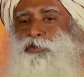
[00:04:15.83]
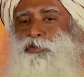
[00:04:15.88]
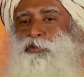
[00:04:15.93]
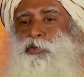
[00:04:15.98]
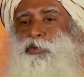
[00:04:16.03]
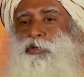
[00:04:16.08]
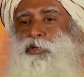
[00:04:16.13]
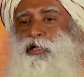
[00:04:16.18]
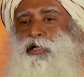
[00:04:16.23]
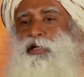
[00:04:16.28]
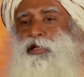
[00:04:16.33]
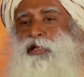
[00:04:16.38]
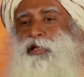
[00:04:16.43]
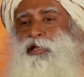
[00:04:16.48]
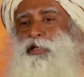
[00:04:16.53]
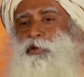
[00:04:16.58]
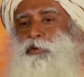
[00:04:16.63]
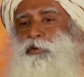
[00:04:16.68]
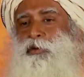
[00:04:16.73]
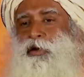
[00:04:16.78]
You won't need
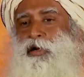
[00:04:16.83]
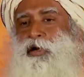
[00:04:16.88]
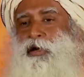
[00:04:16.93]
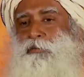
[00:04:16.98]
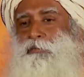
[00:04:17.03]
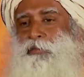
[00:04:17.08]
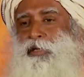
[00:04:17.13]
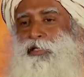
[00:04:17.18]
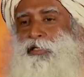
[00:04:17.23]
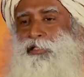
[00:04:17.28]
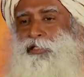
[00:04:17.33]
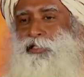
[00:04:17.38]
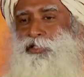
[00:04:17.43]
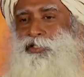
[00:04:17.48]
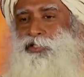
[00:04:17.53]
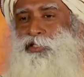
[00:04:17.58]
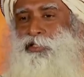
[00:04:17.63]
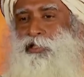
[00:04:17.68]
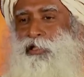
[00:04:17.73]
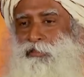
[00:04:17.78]
any yoga,
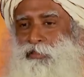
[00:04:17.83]
meditation,